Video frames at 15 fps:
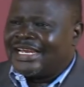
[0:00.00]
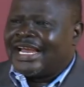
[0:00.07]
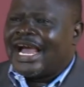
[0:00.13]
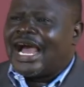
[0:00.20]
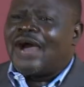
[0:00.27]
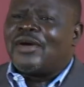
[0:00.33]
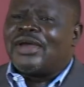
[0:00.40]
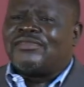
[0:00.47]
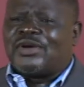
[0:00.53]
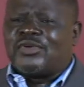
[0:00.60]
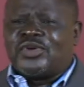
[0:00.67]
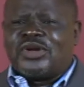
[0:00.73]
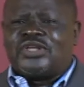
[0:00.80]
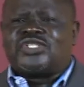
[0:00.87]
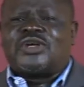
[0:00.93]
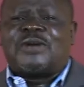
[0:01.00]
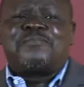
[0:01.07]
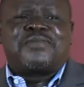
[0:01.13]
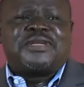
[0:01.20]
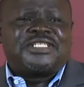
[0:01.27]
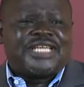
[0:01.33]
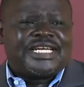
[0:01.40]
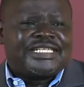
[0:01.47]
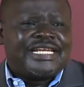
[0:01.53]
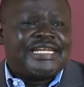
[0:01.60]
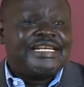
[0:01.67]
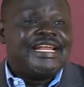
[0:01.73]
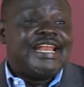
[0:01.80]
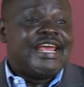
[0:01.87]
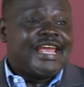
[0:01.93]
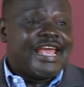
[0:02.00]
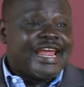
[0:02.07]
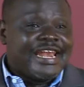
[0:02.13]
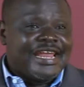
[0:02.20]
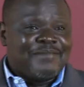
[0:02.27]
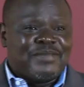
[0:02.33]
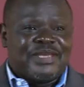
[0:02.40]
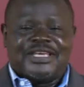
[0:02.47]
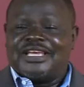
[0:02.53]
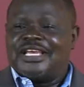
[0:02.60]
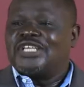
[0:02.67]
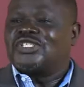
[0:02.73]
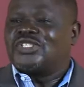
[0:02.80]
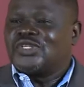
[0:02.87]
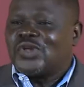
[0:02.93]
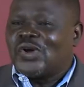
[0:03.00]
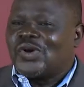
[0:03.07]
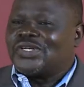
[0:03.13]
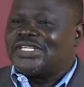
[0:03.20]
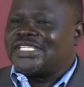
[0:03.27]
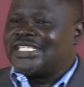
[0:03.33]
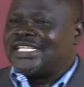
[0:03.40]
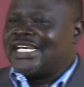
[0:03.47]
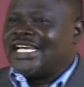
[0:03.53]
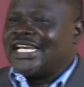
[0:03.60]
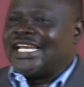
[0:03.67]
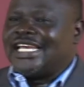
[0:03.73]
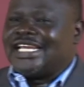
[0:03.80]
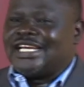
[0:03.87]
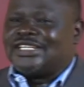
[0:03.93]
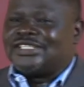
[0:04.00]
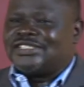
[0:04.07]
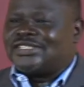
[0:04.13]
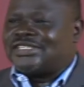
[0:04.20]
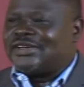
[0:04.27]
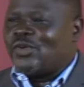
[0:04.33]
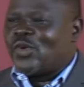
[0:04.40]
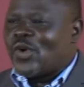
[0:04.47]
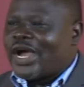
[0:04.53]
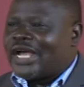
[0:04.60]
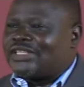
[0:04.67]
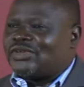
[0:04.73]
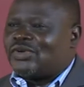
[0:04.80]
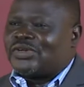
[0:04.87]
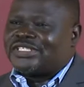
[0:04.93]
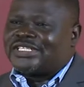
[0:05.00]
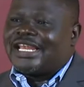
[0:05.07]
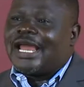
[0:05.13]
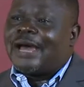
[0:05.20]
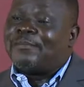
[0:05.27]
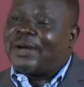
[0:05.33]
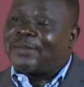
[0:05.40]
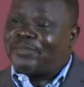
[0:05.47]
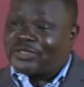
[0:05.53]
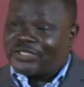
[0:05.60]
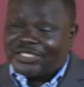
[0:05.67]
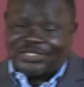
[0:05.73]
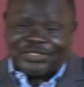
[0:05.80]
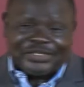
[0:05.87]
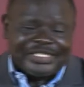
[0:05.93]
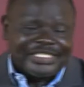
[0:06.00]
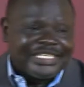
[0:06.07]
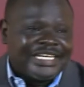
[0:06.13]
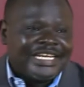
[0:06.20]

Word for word: However, we also appreciate that the enemy is not in his worst or slumber position.